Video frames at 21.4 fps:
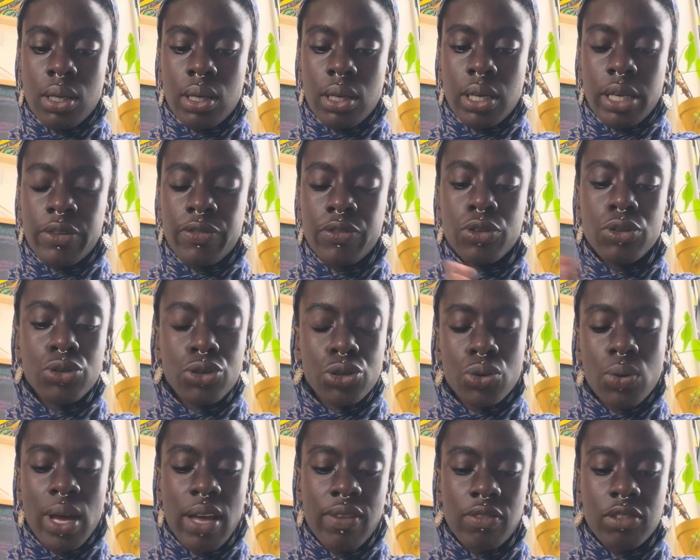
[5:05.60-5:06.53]
if you do
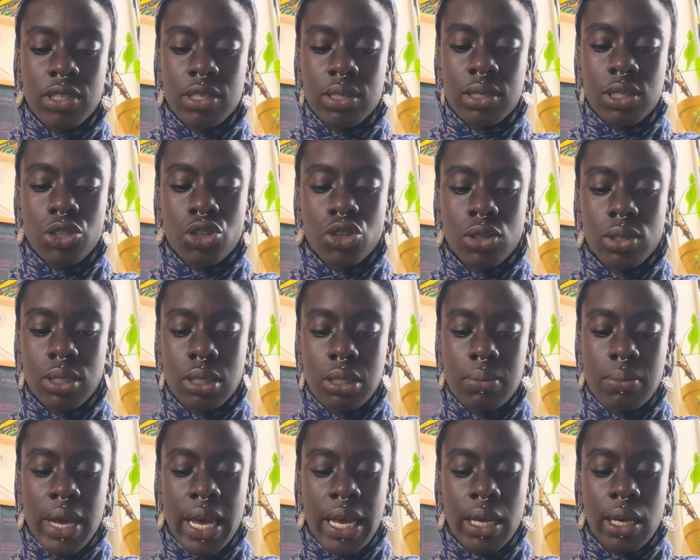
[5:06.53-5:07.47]
have a decision to
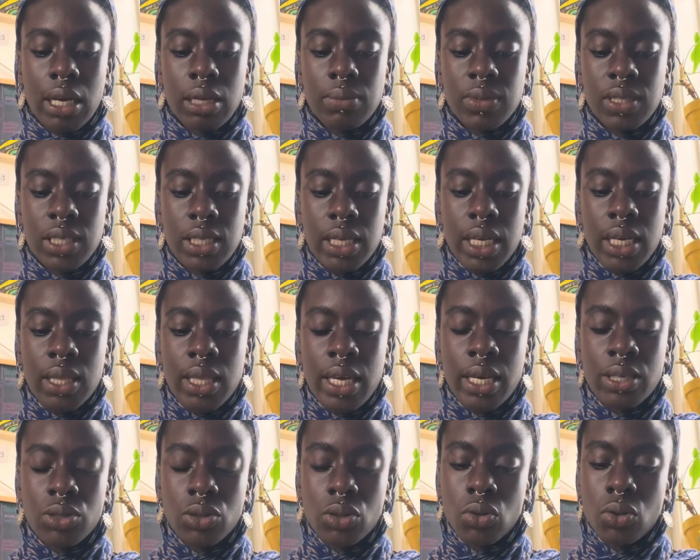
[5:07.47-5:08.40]
make, I'm seeing
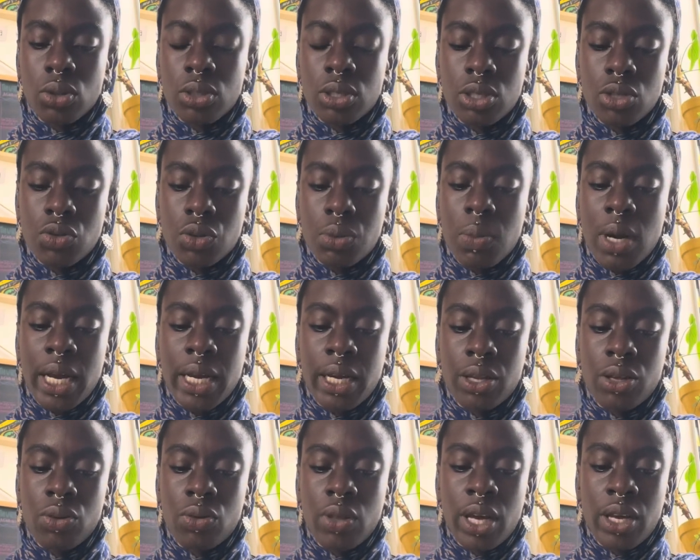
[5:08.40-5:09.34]
that source is reminding
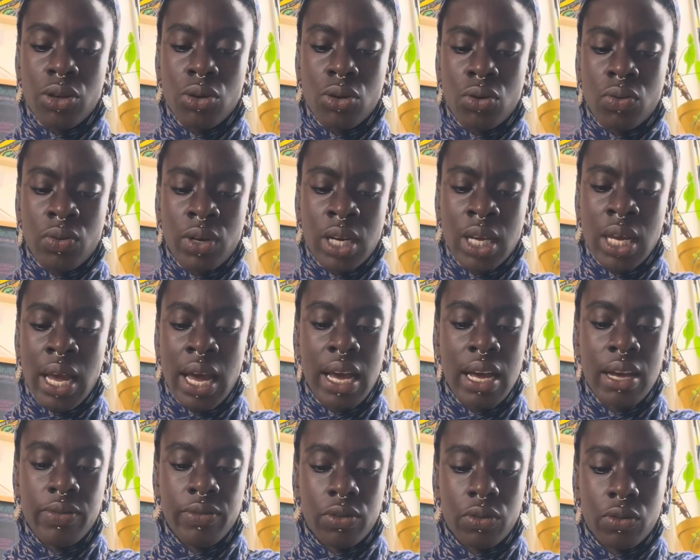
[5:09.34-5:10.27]
you that you already
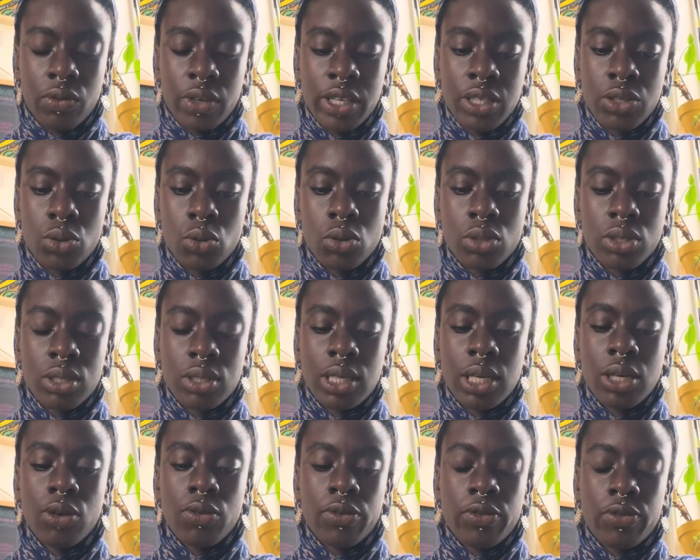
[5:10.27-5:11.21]
have the resources,
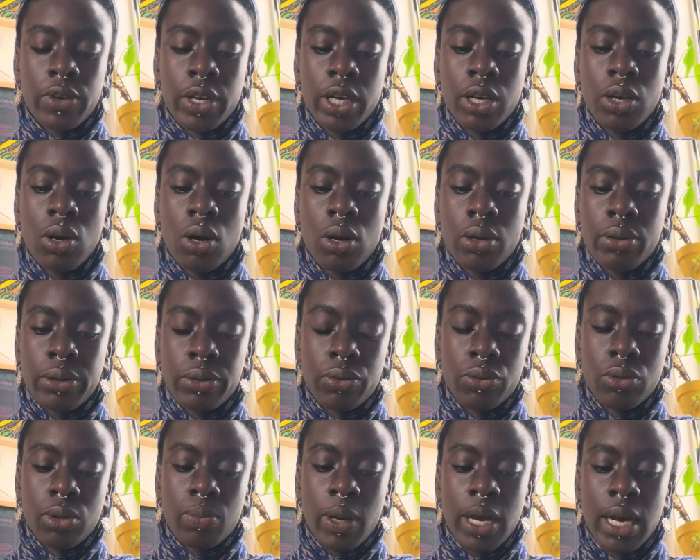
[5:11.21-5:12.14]
like you've already gone through
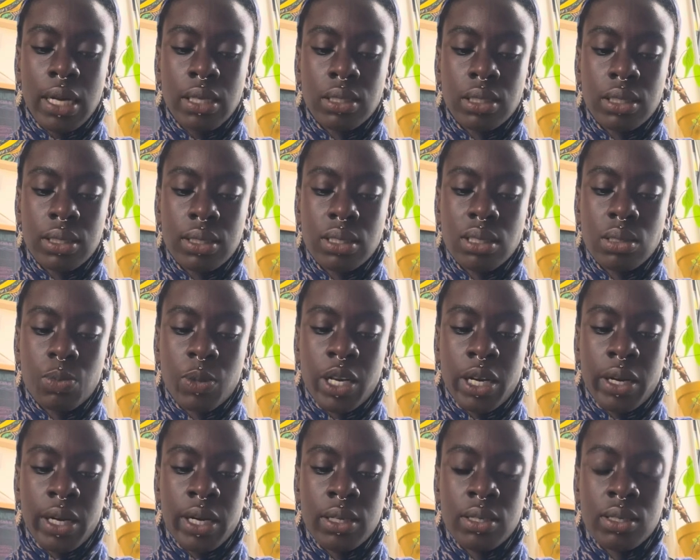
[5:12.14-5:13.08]
the past
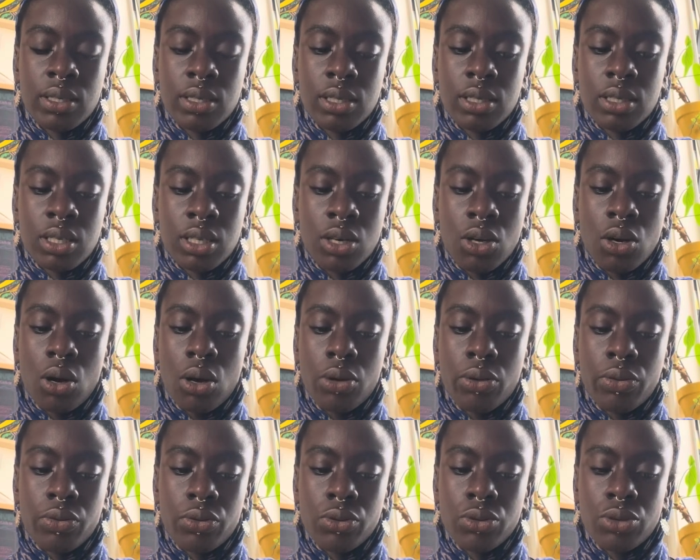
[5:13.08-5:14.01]
experiences and gone
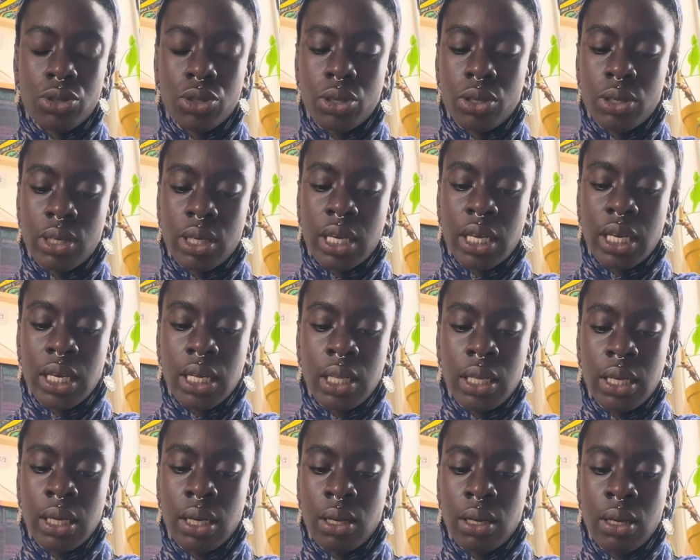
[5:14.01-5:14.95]
through certain
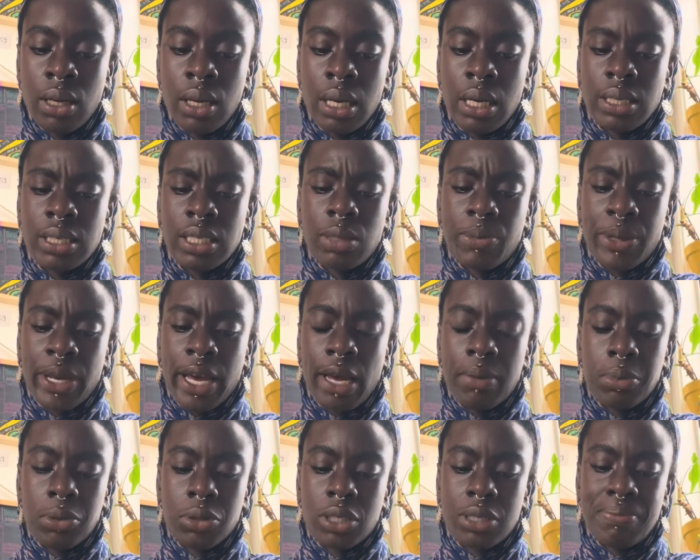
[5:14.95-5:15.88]
healing to be
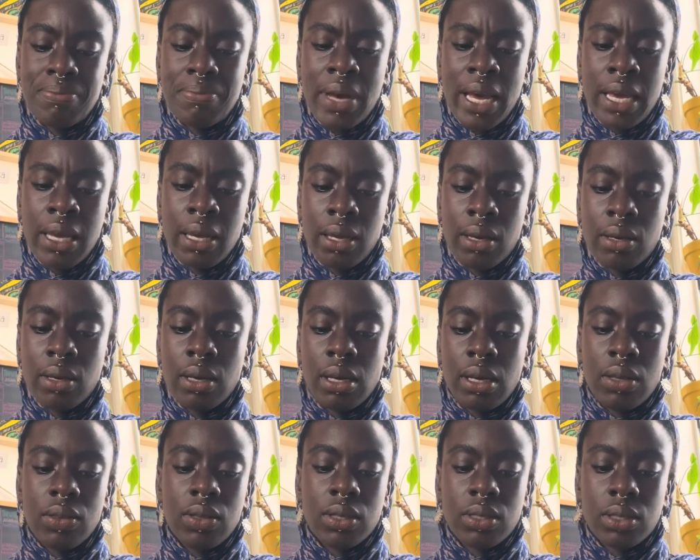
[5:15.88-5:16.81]
able to make
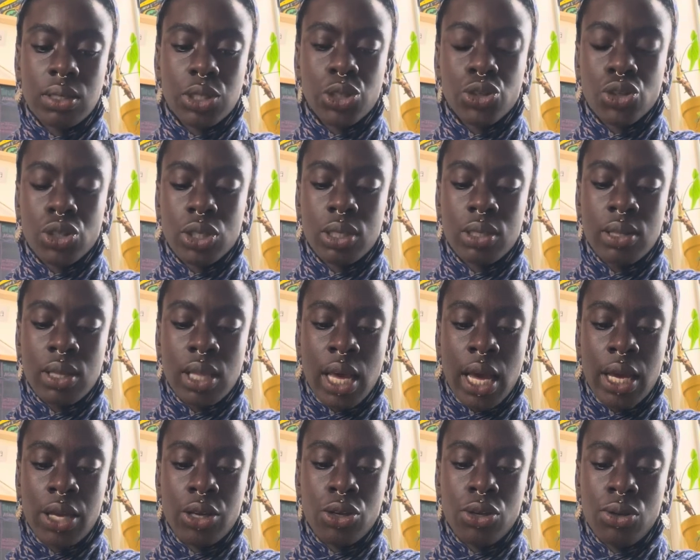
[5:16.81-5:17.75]
the decision
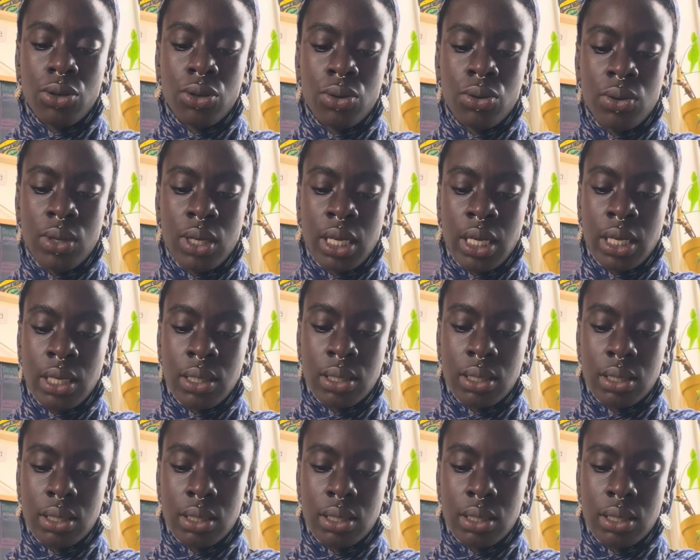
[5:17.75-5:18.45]
that you need